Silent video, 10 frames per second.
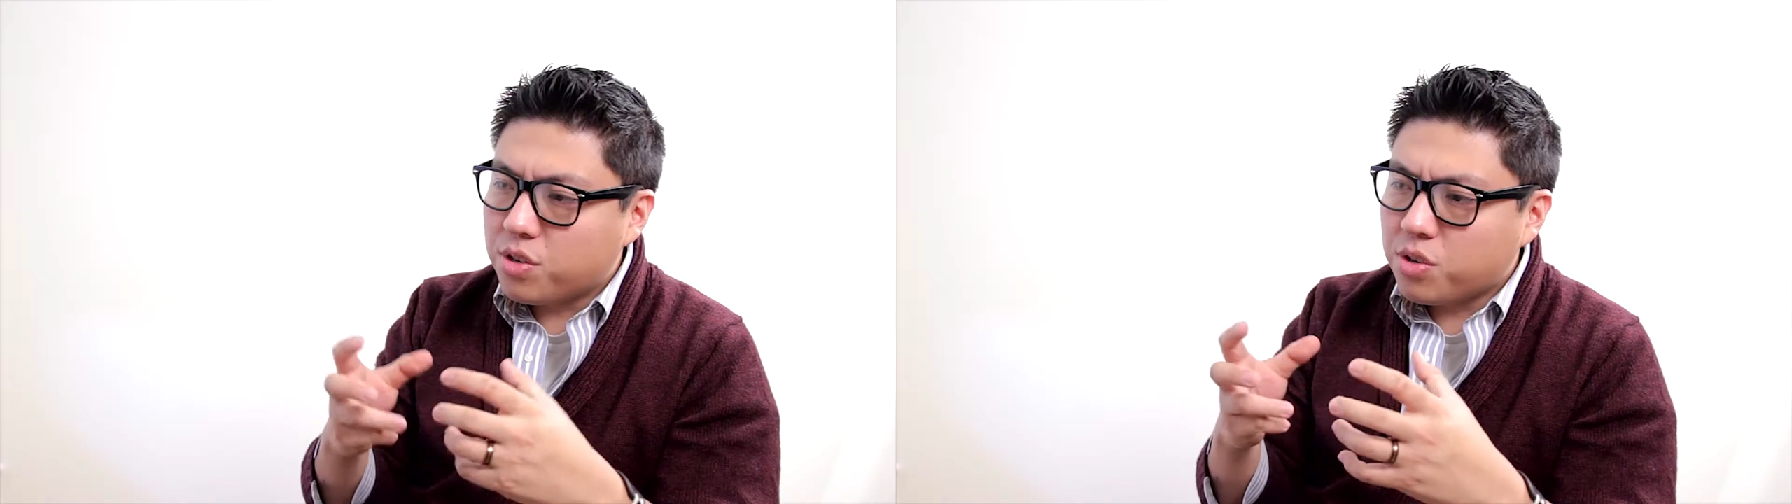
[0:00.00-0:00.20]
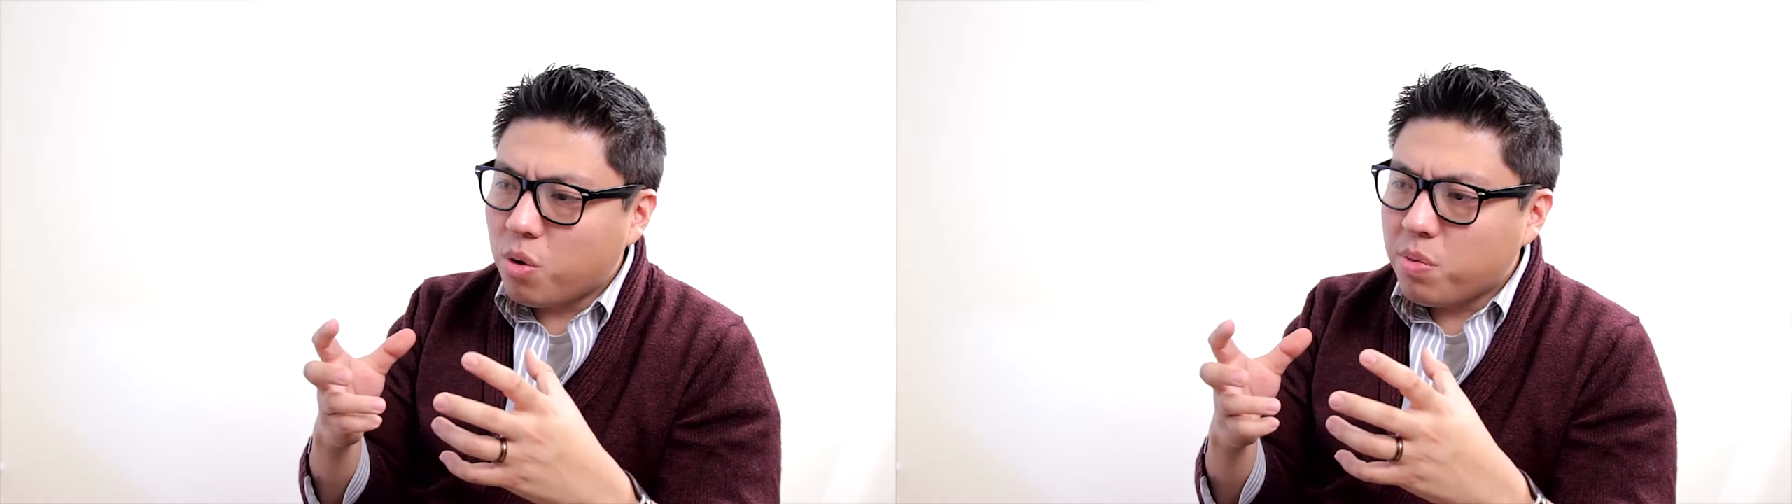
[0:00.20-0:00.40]

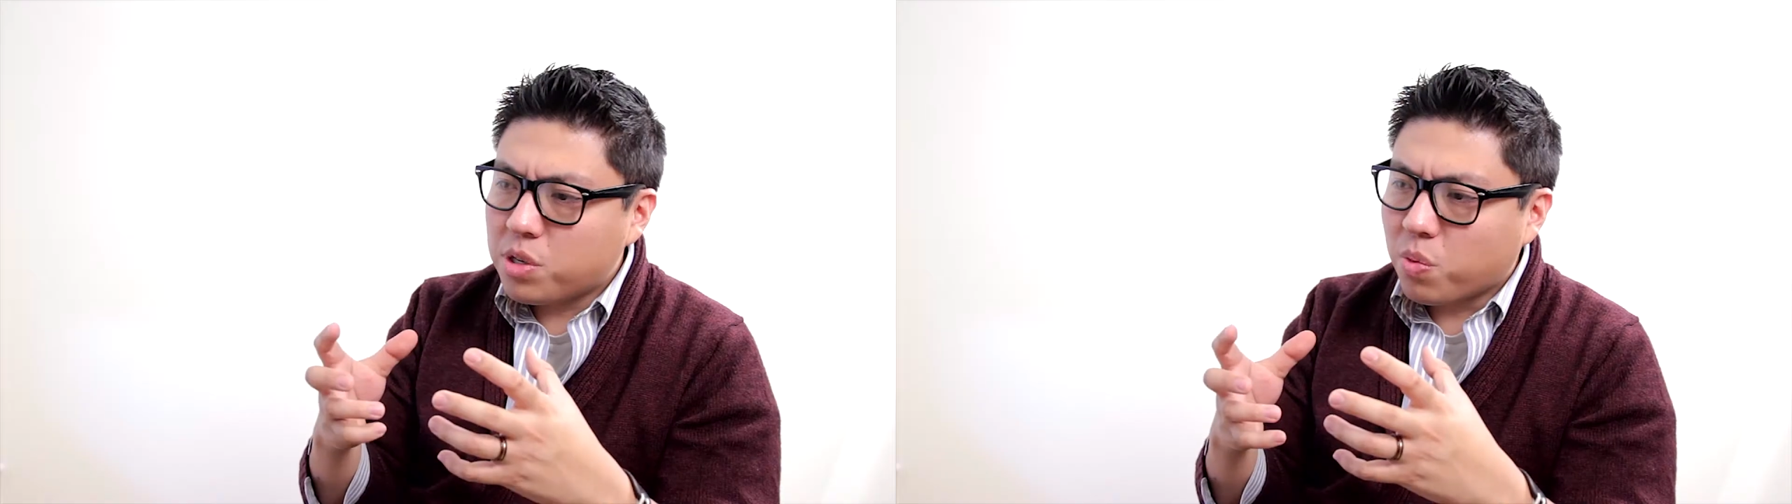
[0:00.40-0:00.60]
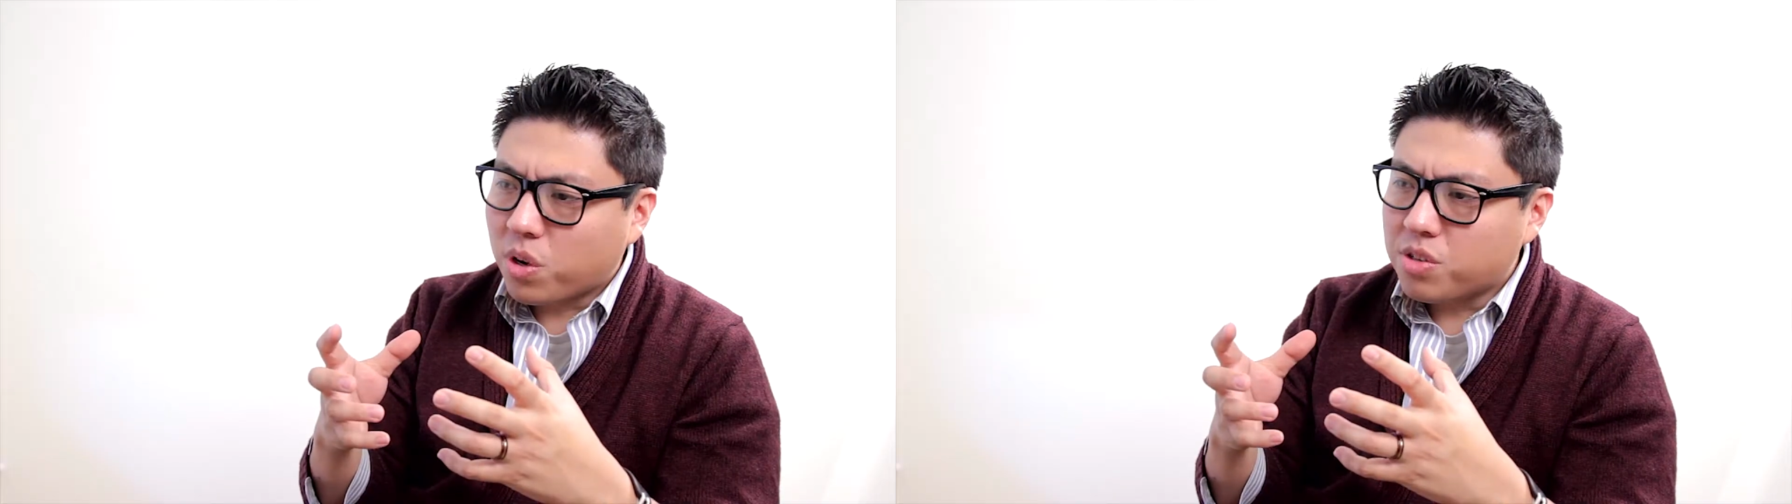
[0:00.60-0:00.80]
so
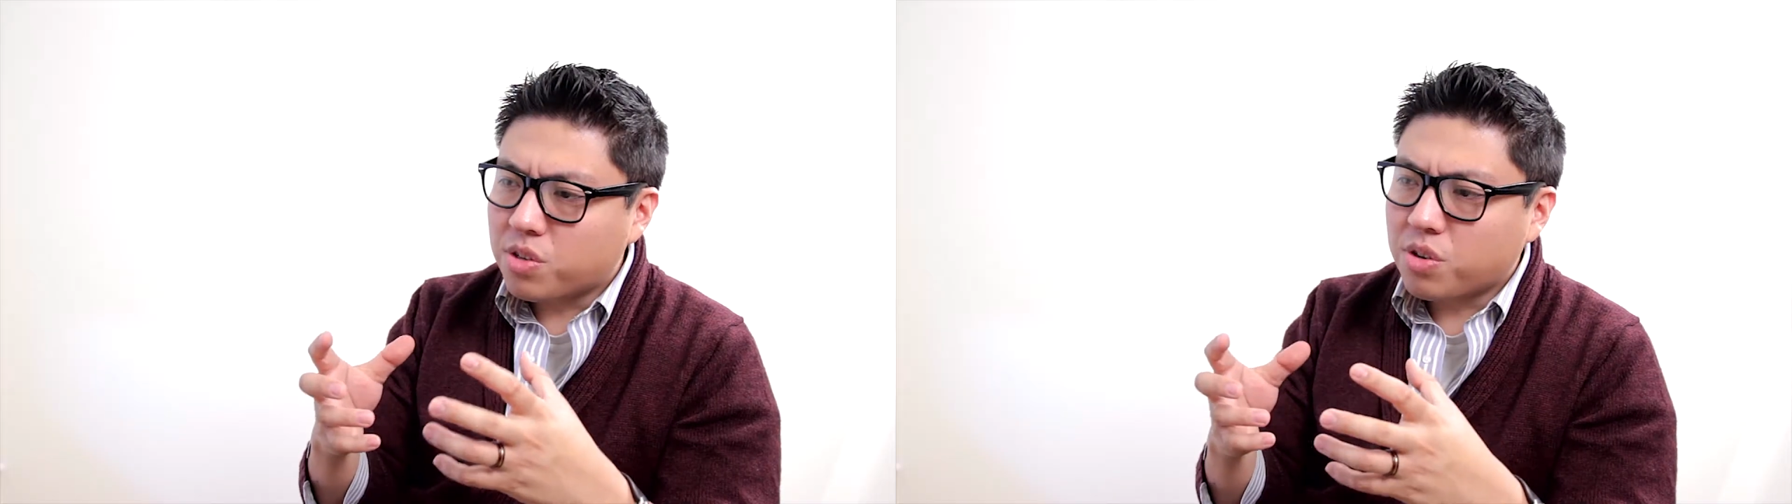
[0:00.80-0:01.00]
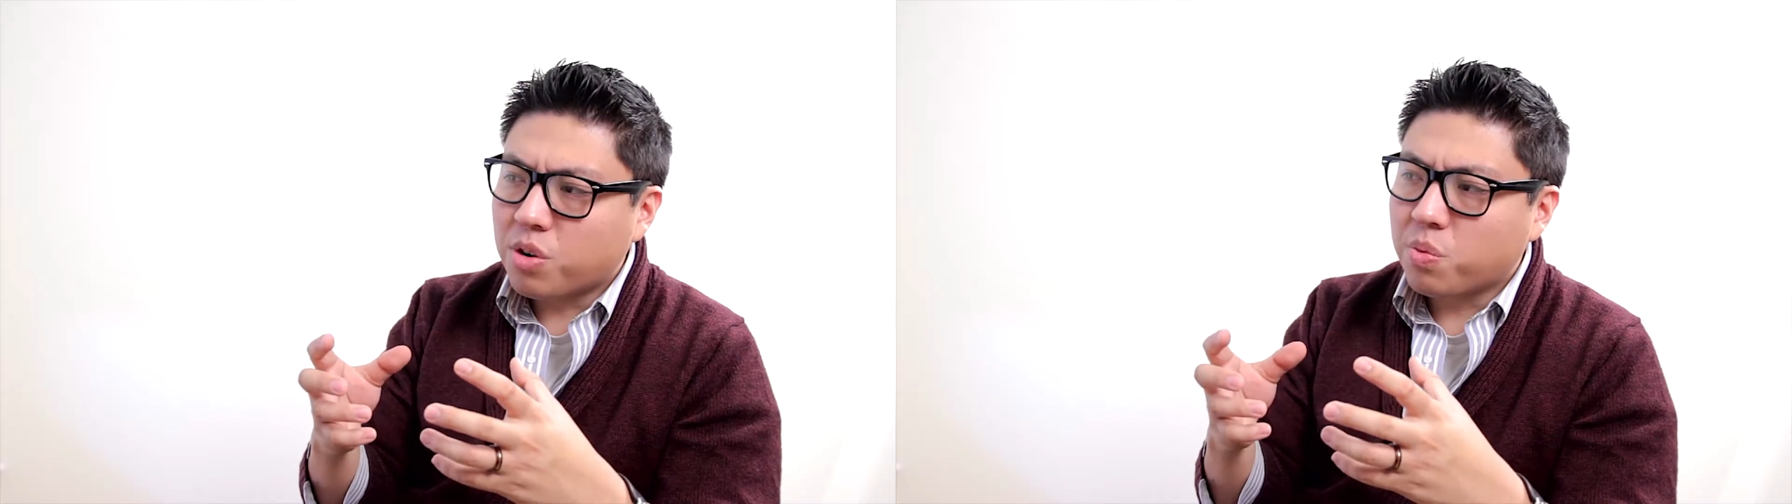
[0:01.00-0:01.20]
much more
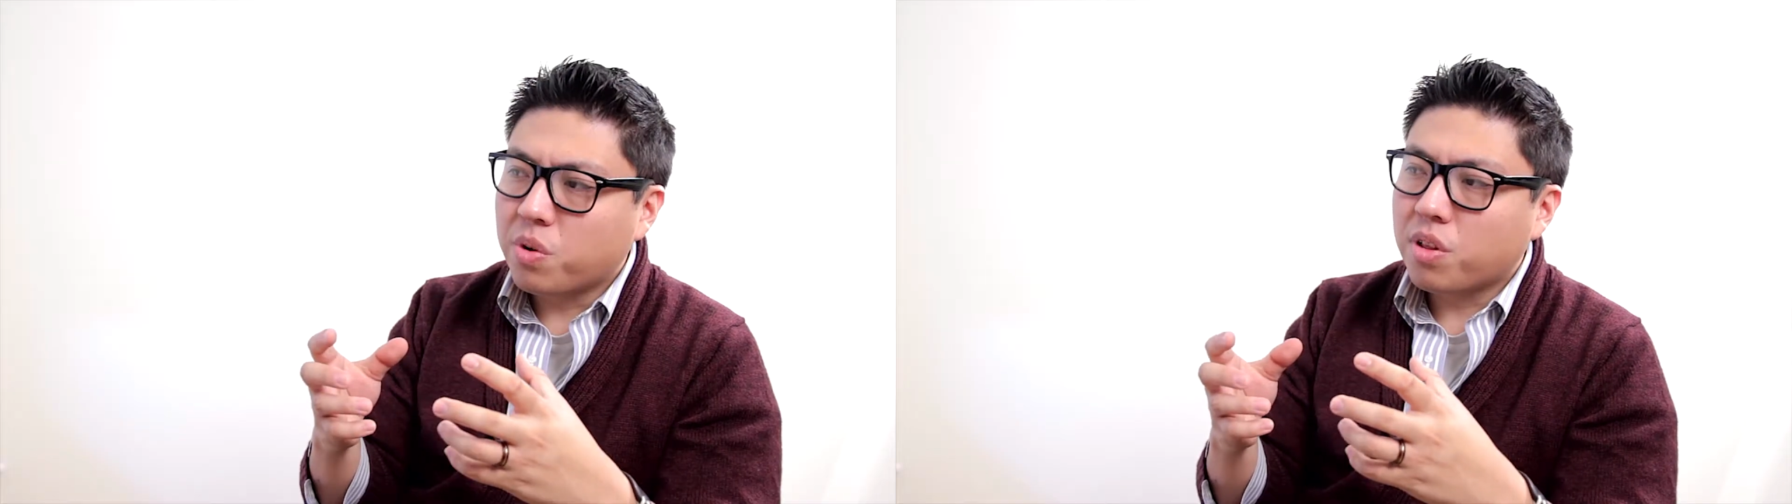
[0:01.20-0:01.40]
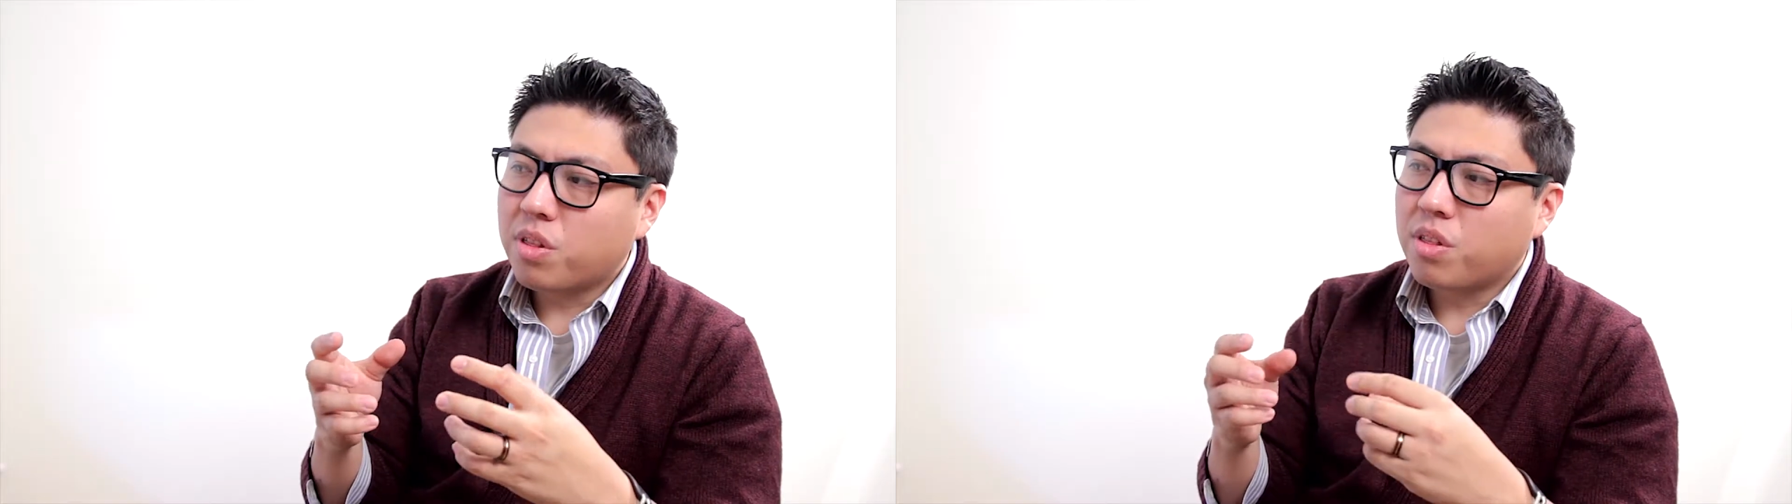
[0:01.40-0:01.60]
concerned
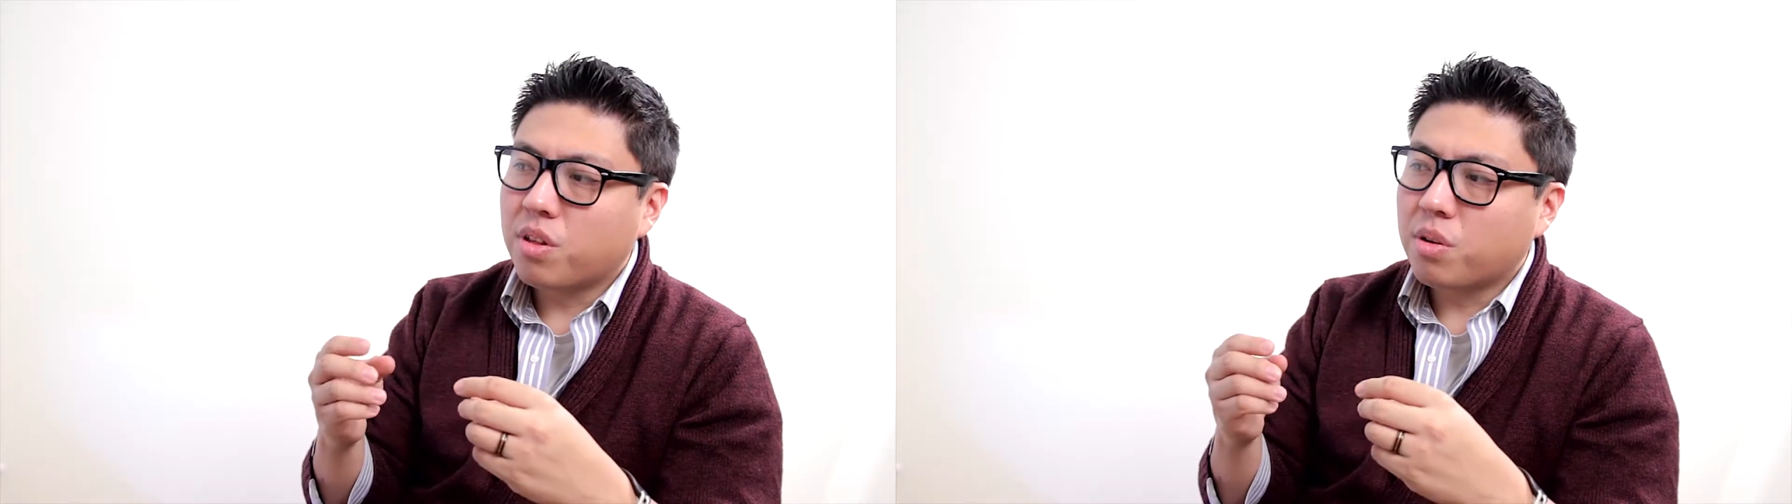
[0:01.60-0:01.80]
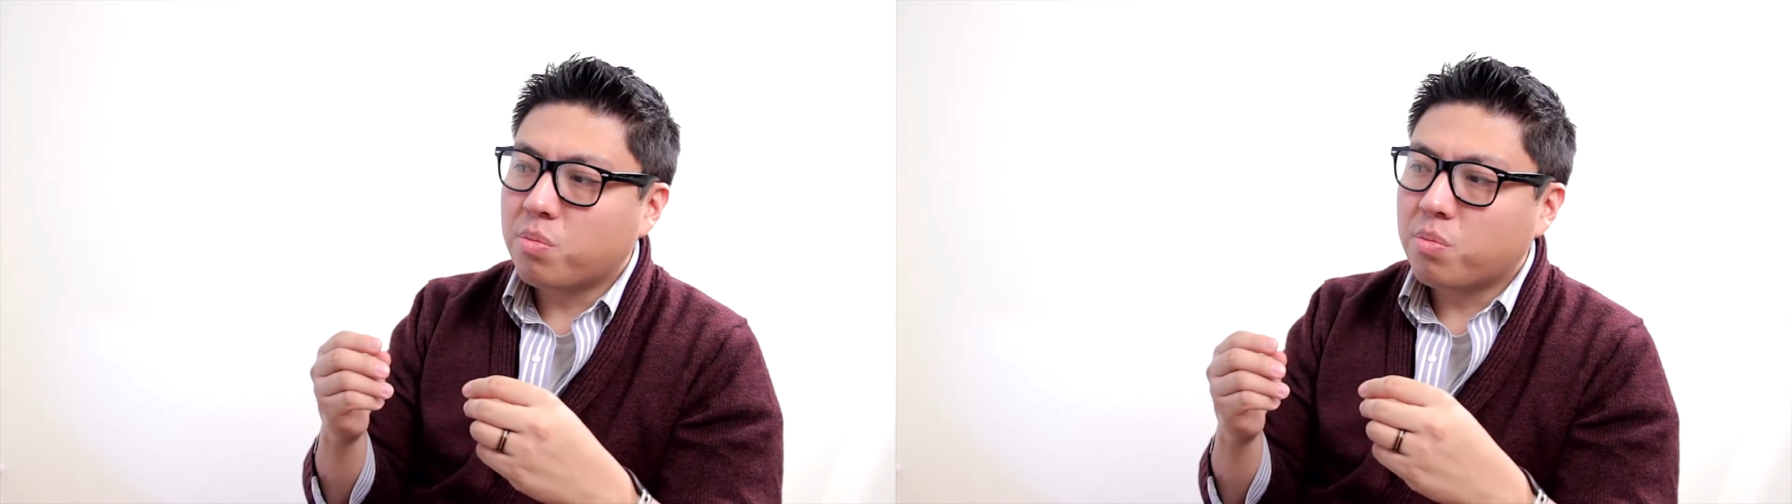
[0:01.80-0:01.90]
with the